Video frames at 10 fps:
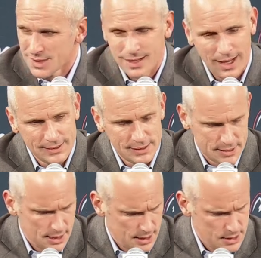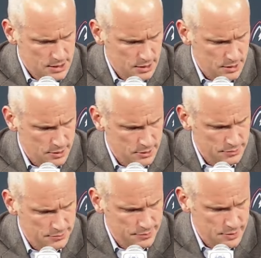I just think he's a little,
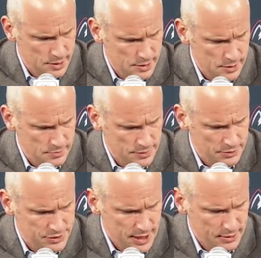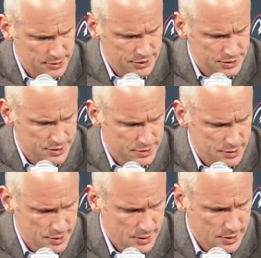um, you know, Jalen just,
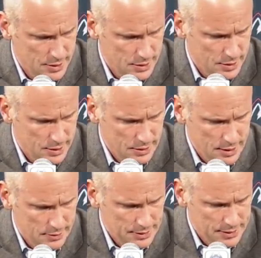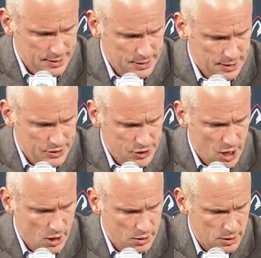you know, he, he he's
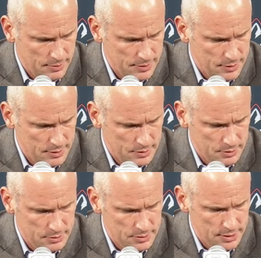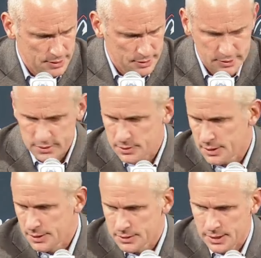young. I mean, I, think, I still
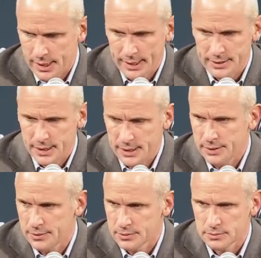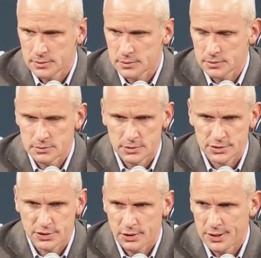think he's like 18 or uh,
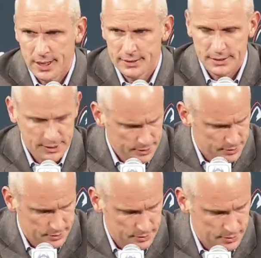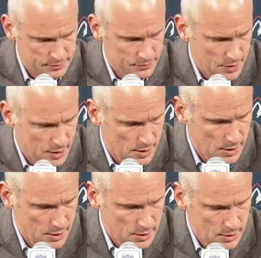just turned 19 or. Uh,
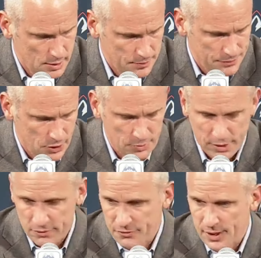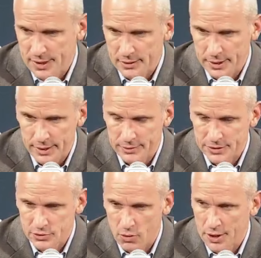I hope I don't find out later
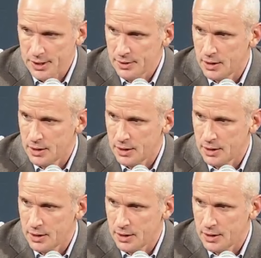he's 20.